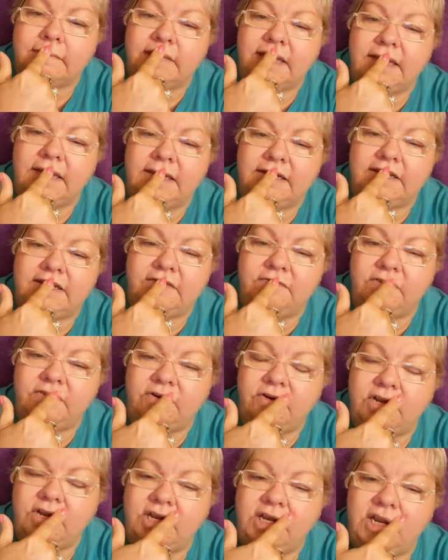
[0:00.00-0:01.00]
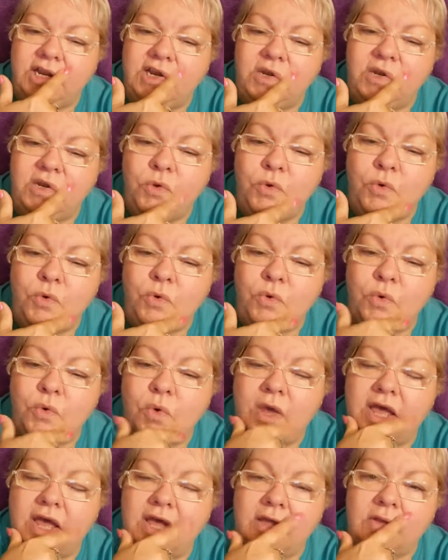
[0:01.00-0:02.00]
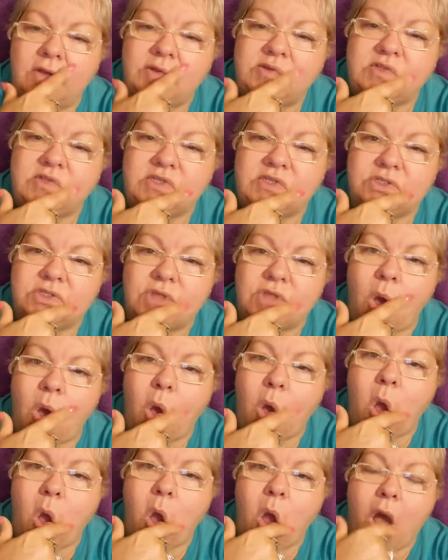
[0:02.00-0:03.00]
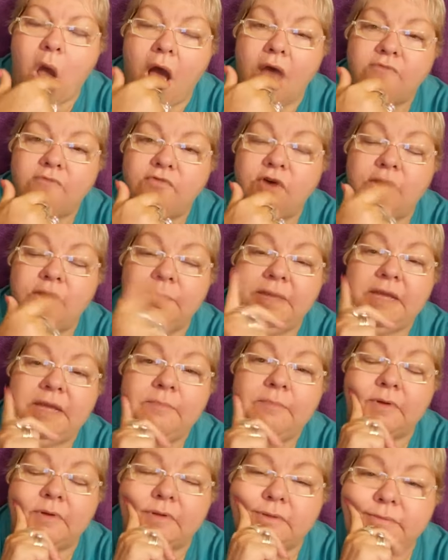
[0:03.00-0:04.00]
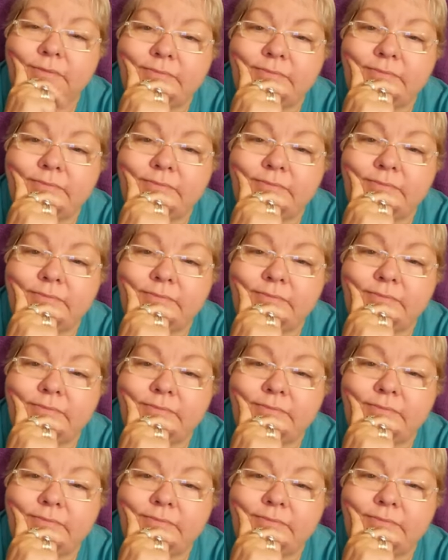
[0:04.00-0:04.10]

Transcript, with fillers: Auntie Vernon, and who else? Four people.